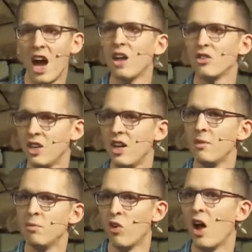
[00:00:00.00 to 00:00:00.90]
out to
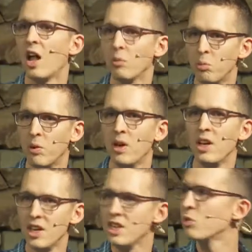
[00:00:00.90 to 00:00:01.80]
him for help
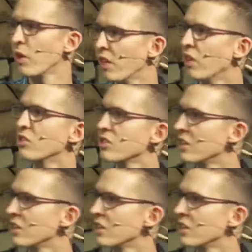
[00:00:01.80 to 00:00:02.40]
in each one of those